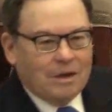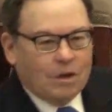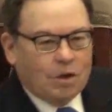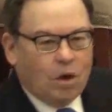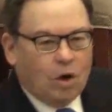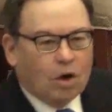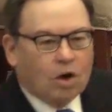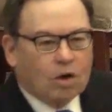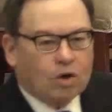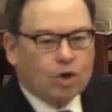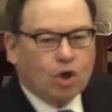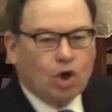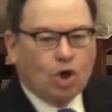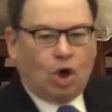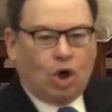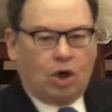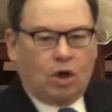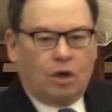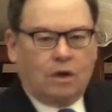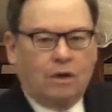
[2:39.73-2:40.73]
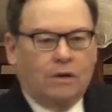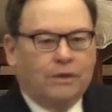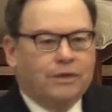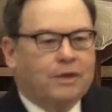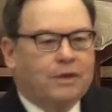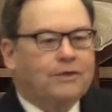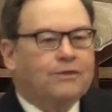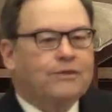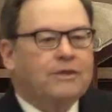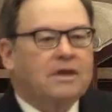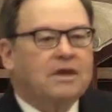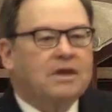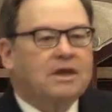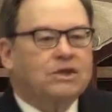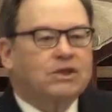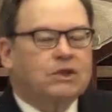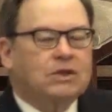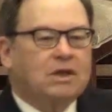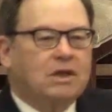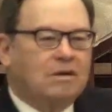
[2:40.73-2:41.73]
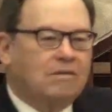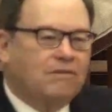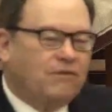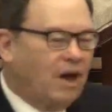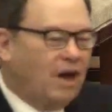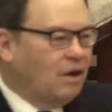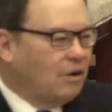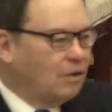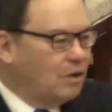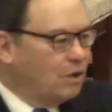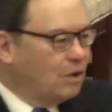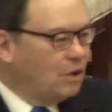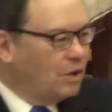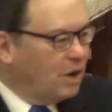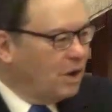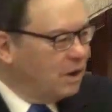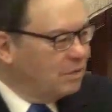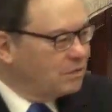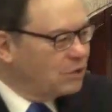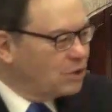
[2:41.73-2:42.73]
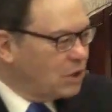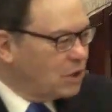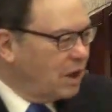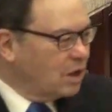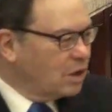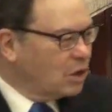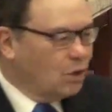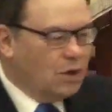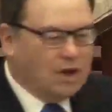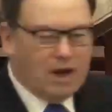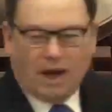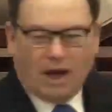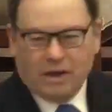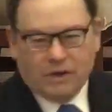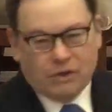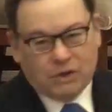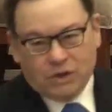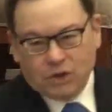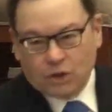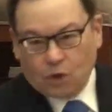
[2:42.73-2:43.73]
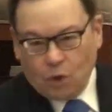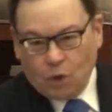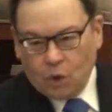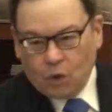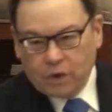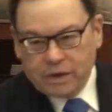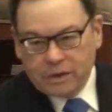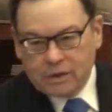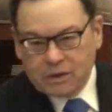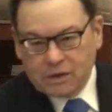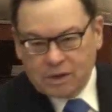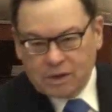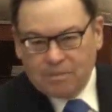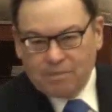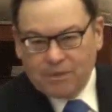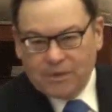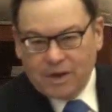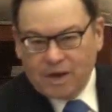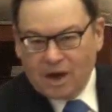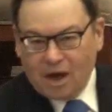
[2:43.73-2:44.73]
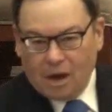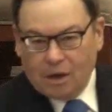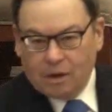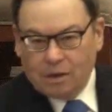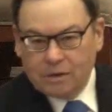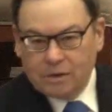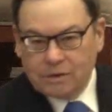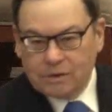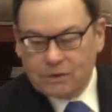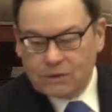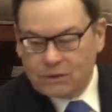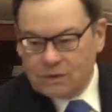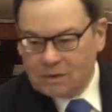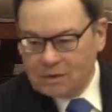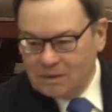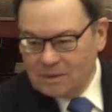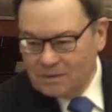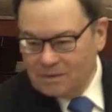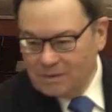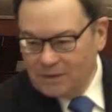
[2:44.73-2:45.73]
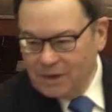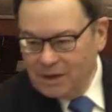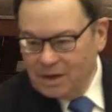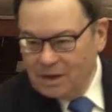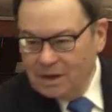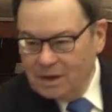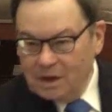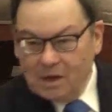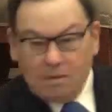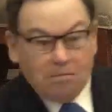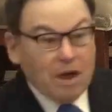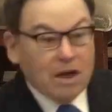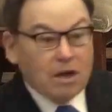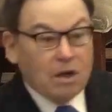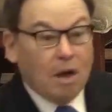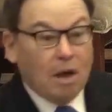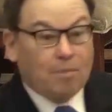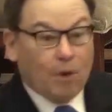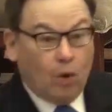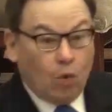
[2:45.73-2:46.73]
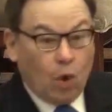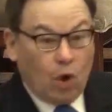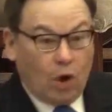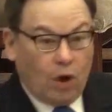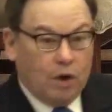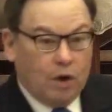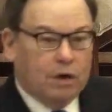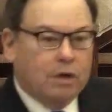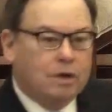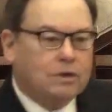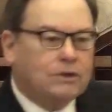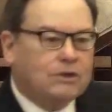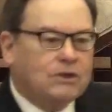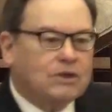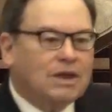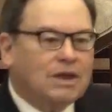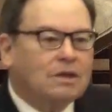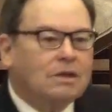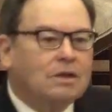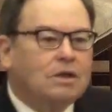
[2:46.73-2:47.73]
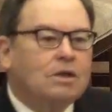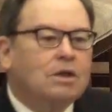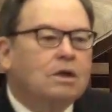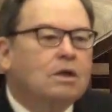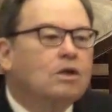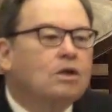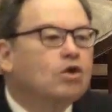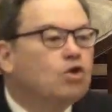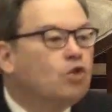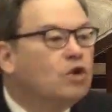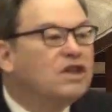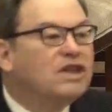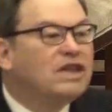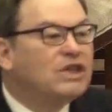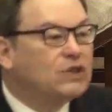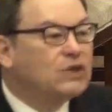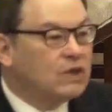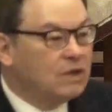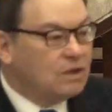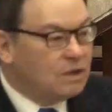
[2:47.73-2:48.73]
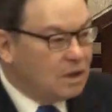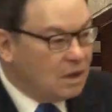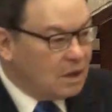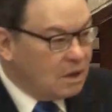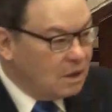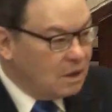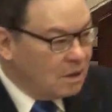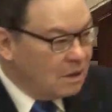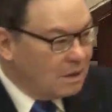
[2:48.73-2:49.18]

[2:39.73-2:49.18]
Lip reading: Carl Jung, the theistic founder of psychoanalysis, called it something else. He made up a word, synchronicity.